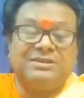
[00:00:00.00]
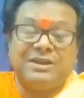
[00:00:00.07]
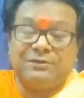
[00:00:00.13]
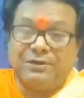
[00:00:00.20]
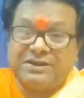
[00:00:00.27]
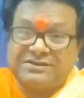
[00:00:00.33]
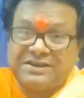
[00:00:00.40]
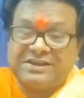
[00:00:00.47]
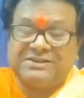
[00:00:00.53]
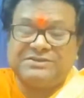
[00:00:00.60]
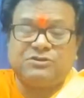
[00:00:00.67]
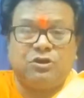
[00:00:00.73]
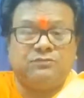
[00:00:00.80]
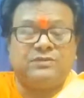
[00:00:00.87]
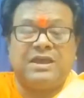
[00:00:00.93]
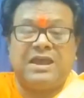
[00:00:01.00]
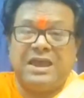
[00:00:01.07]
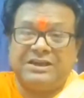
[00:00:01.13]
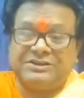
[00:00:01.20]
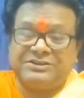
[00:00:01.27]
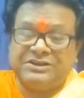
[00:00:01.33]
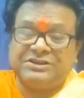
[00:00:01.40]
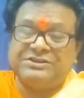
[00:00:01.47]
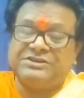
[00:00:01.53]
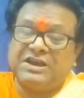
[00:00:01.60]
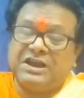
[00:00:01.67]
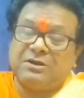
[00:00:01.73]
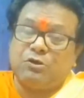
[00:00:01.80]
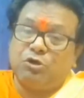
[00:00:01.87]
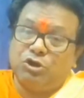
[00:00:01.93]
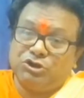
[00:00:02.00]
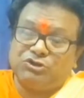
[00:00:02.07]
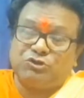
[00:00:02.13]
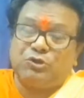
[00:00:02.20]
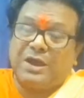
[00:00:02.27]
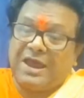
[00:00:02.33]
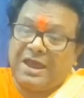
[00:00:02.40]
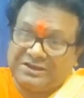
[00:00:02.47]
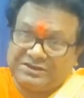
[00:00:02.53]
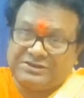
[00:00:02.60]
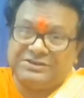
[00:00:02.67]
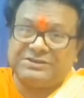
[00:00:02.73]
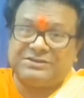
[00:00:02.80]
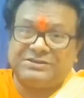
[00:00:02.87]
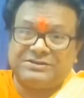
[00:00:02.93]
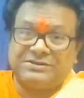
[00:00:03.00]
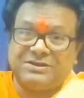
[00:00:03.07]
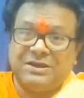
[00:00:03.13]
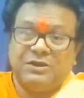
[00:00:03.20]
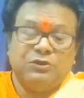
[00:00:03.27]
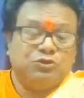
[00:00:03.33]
The results of the actions are also actions.